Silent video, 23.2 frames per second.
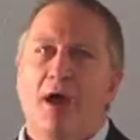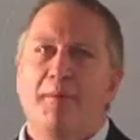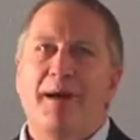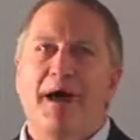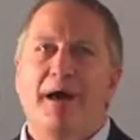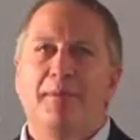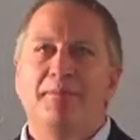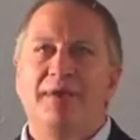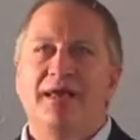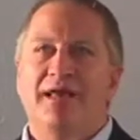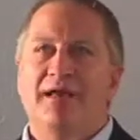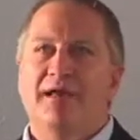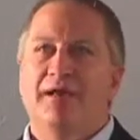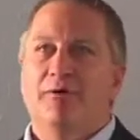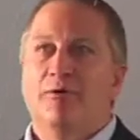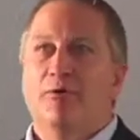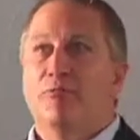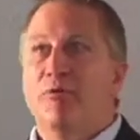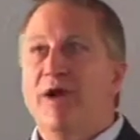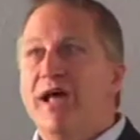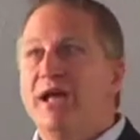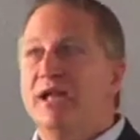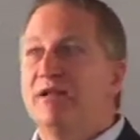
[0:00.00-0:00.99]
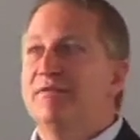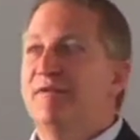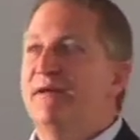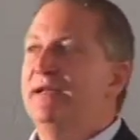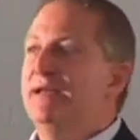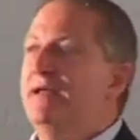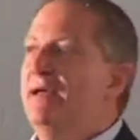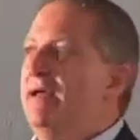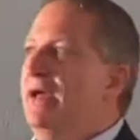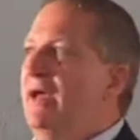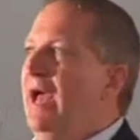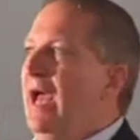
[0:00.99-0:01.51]
about being
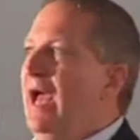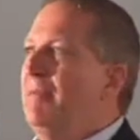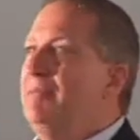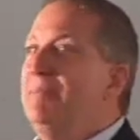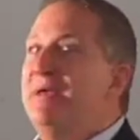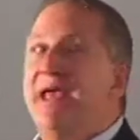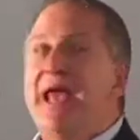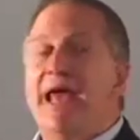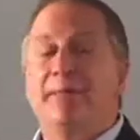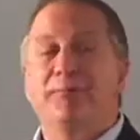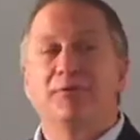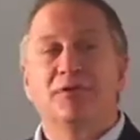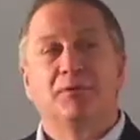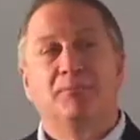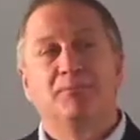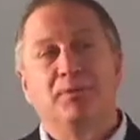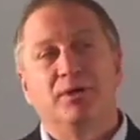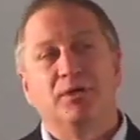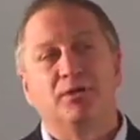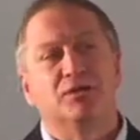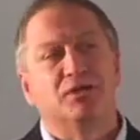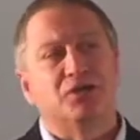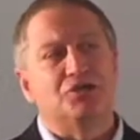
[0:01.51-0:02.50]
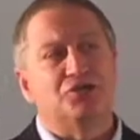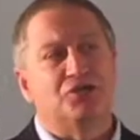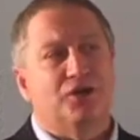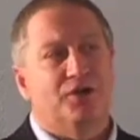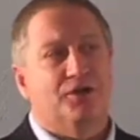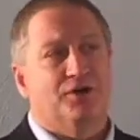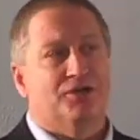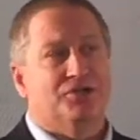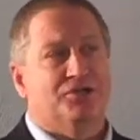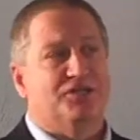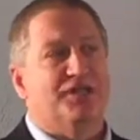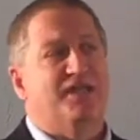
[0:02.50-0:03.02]
relevant and be able to build a
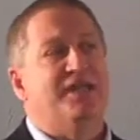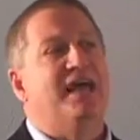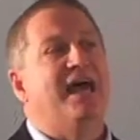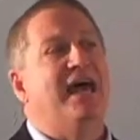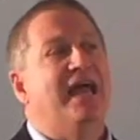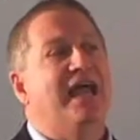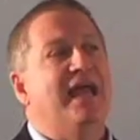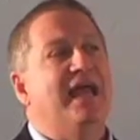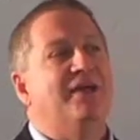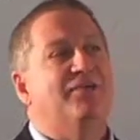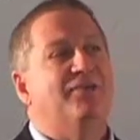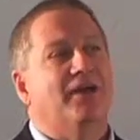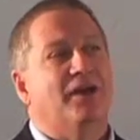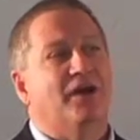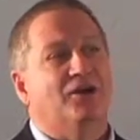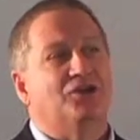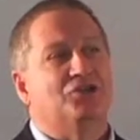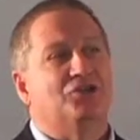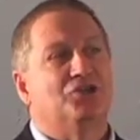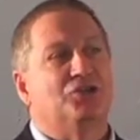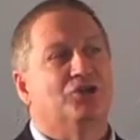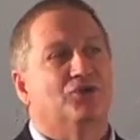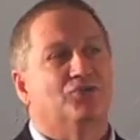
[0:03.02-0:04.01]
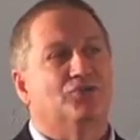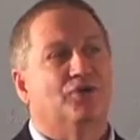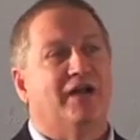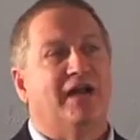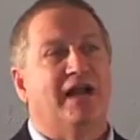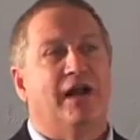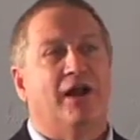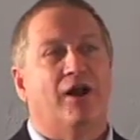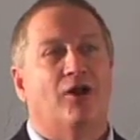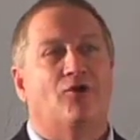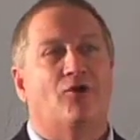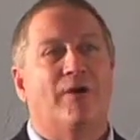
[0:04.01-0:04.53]
church today that our children
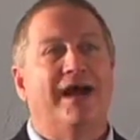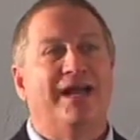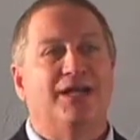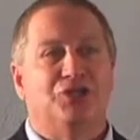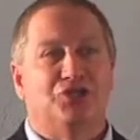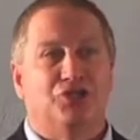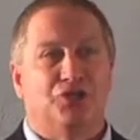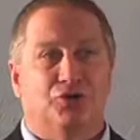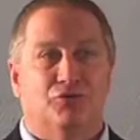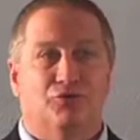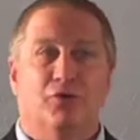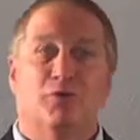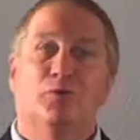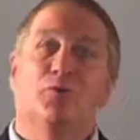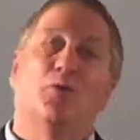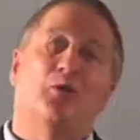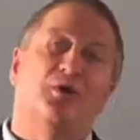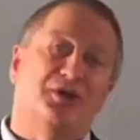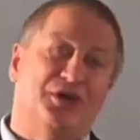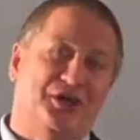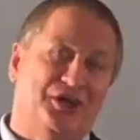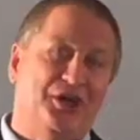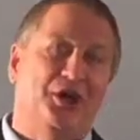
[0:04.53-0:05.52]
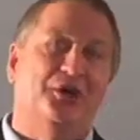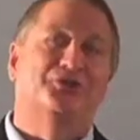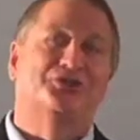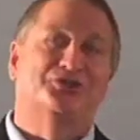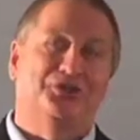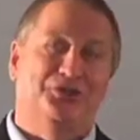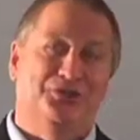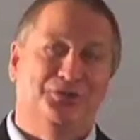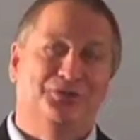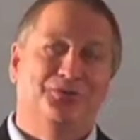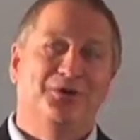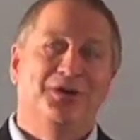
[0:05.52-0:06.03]
and our grandchildren want to go
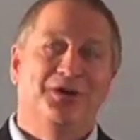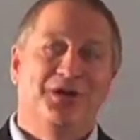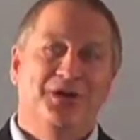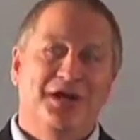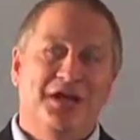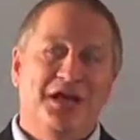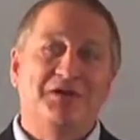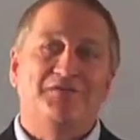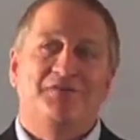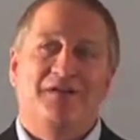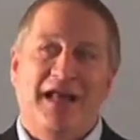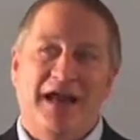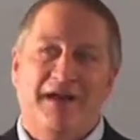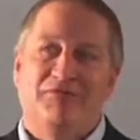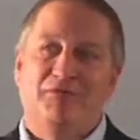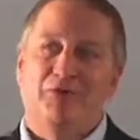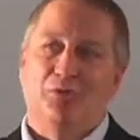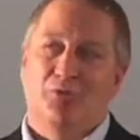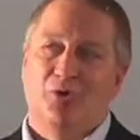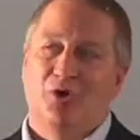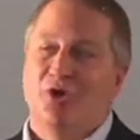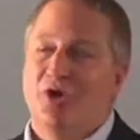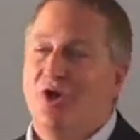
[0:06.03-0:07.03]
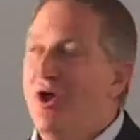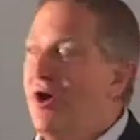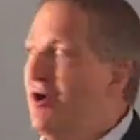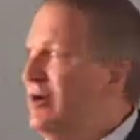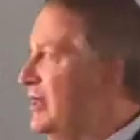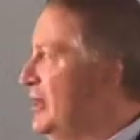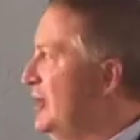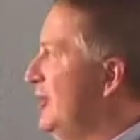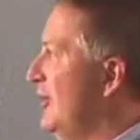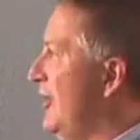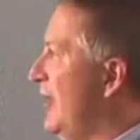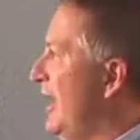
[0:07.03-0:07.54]
to even after we're
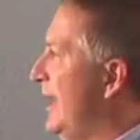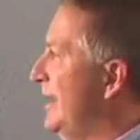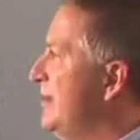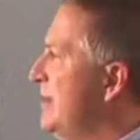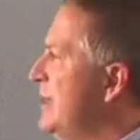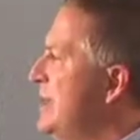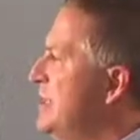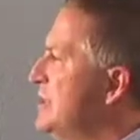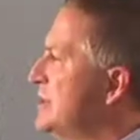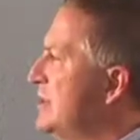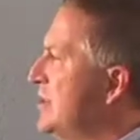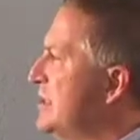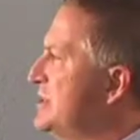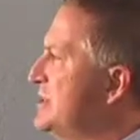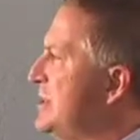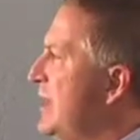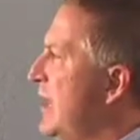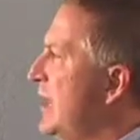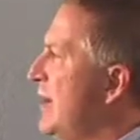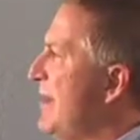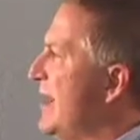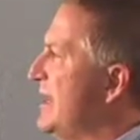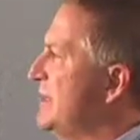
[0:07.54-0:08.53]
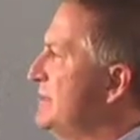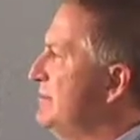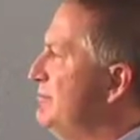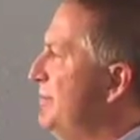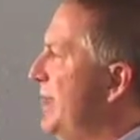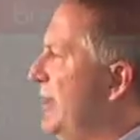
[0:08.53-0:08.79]
long and gone. So let's talk about some